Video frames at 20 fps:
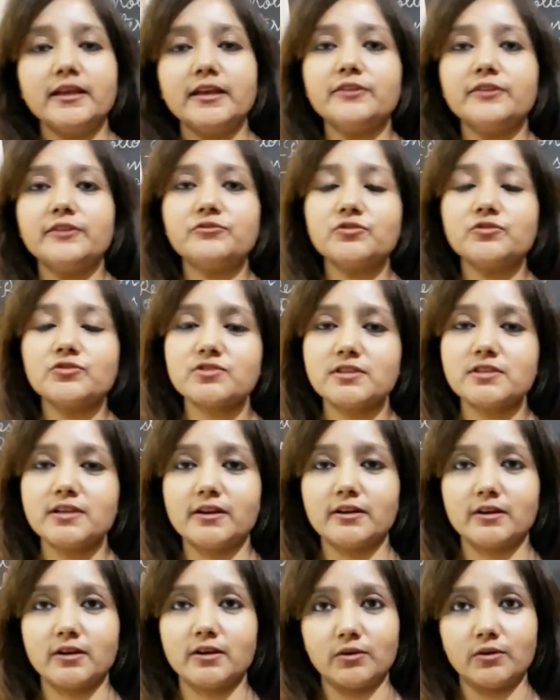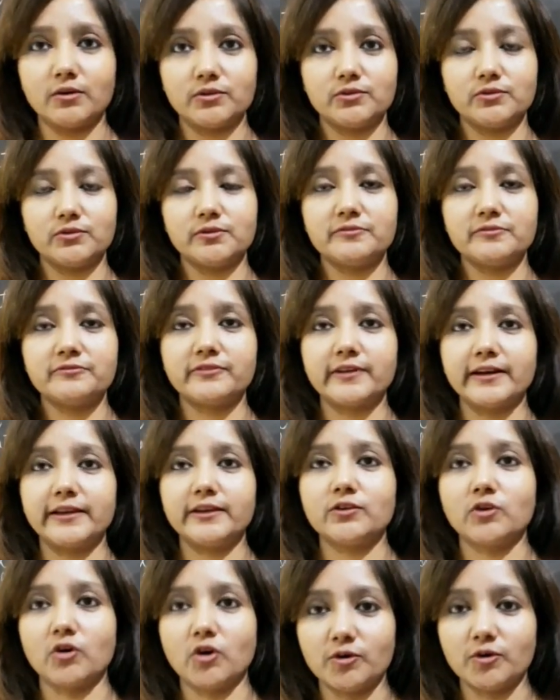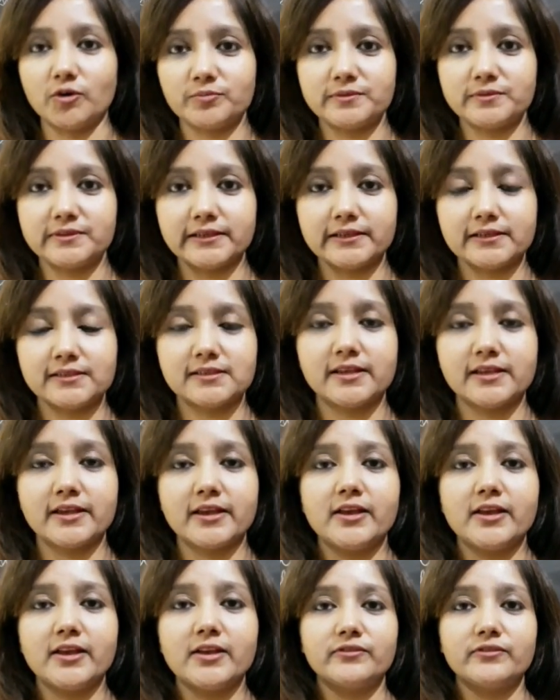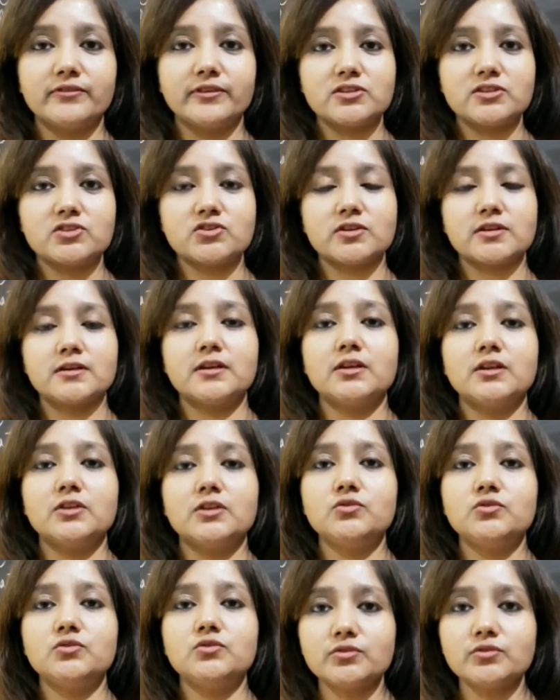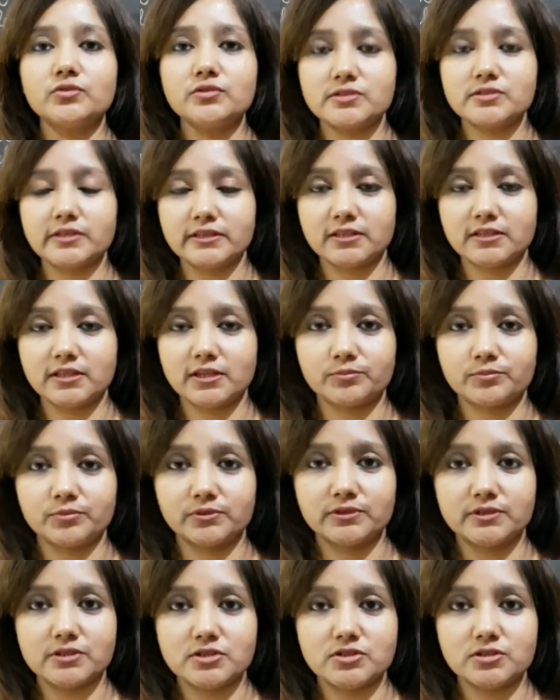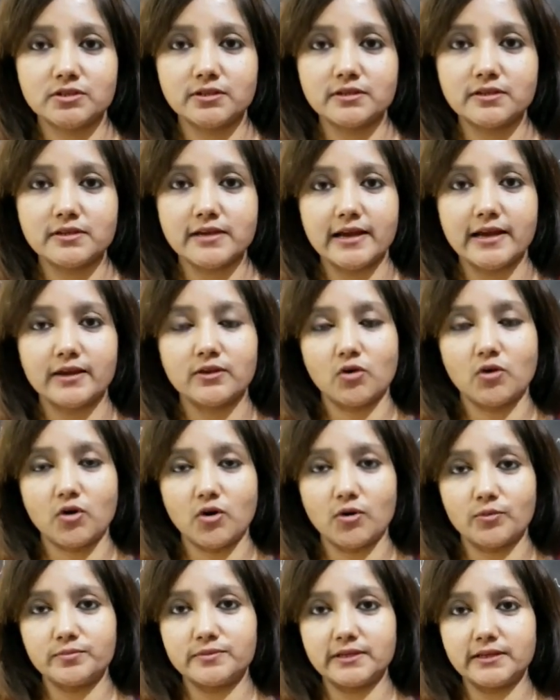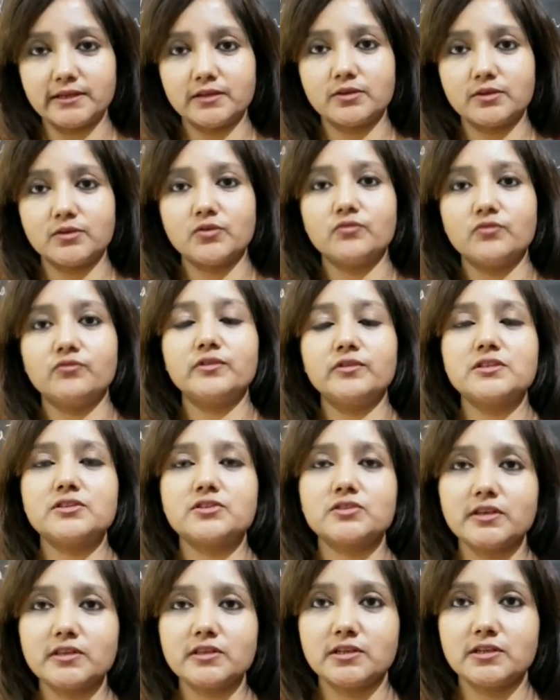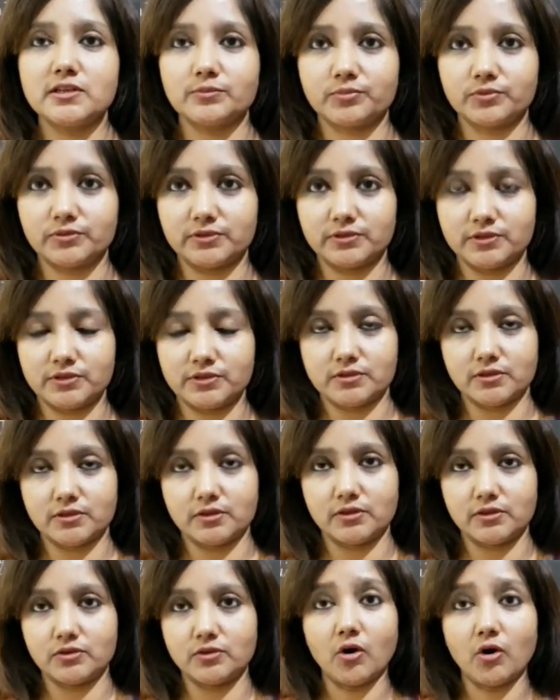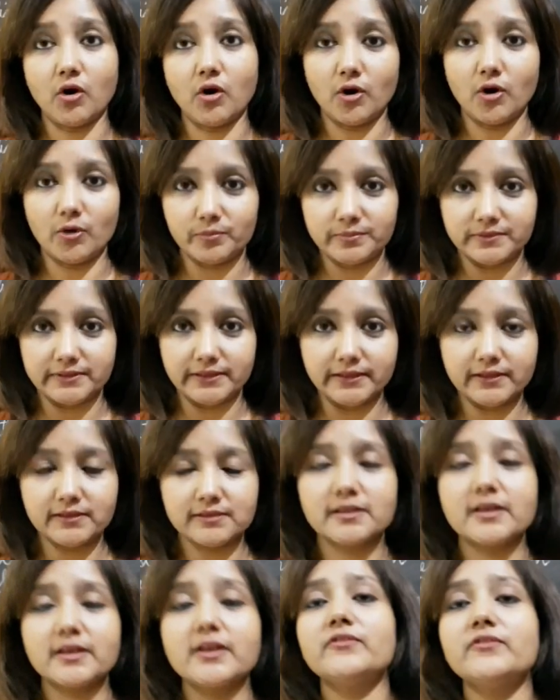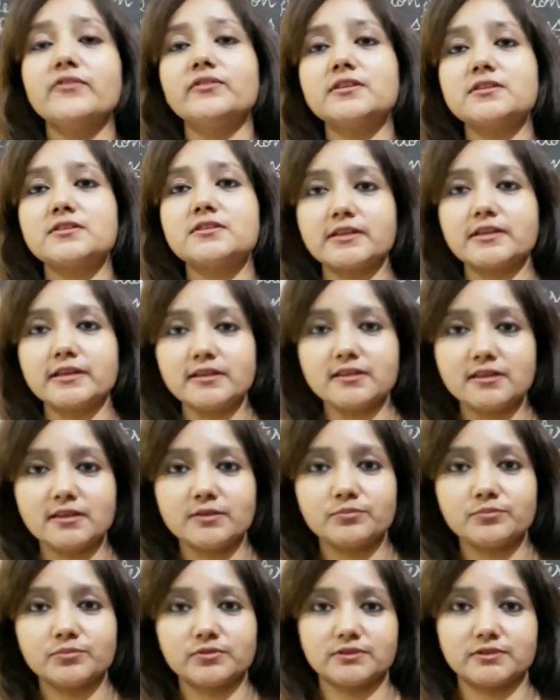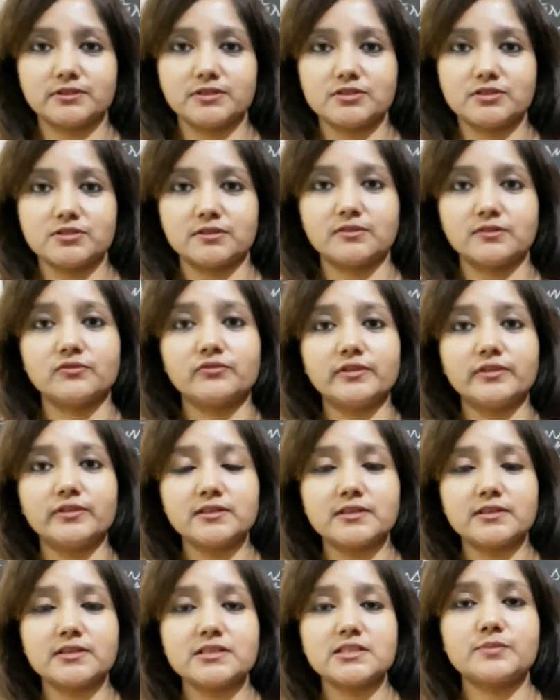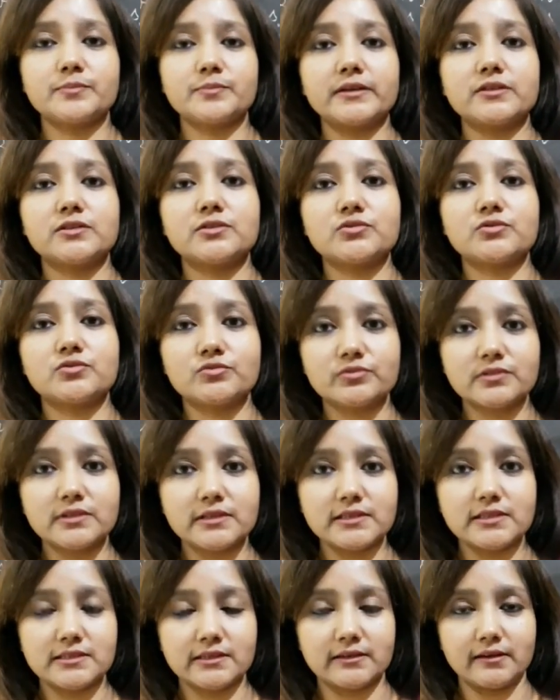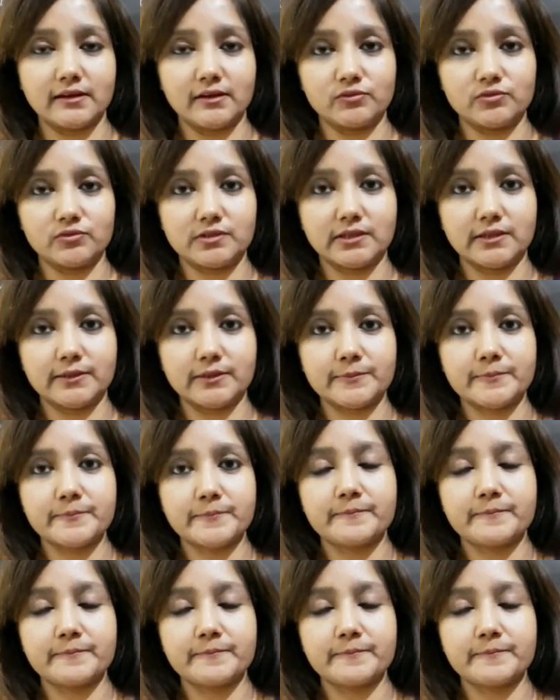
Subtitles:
If you see around, you will find objects which don't change their position and objects which change their position. The object which change their position with respect to the surrounding